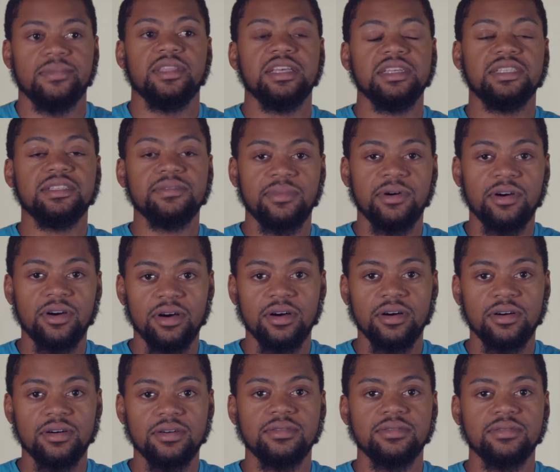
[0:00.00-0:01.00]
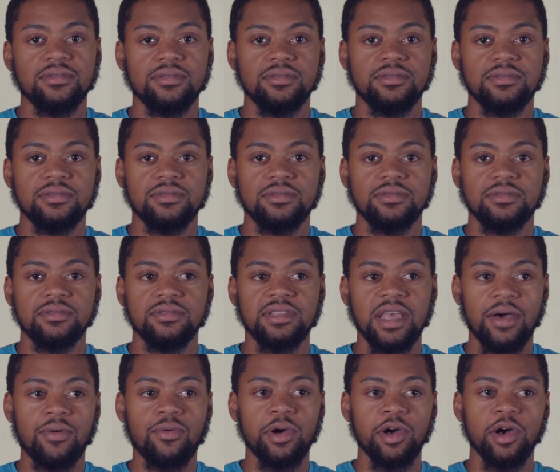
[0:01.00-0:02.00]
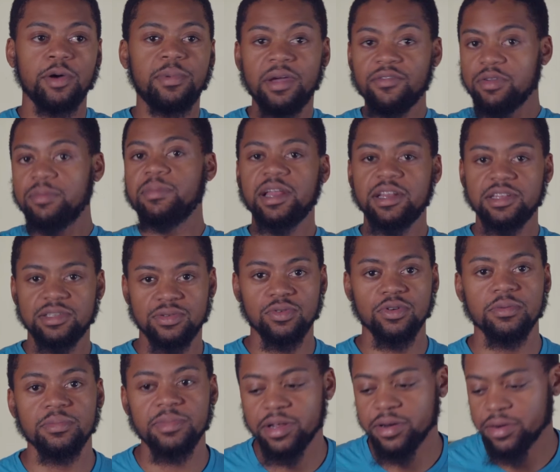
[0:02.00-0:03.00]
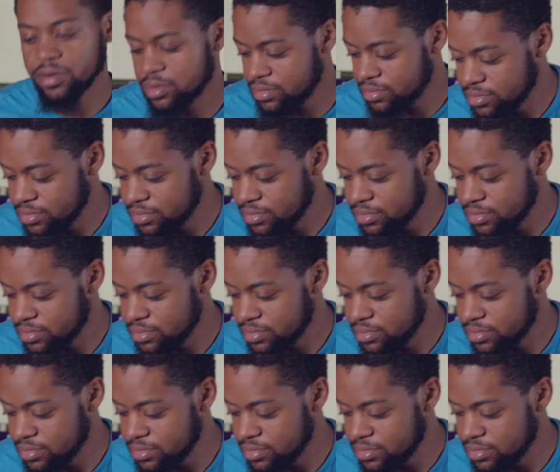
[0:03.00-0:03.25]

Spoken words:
is the ball that will help everybody score better.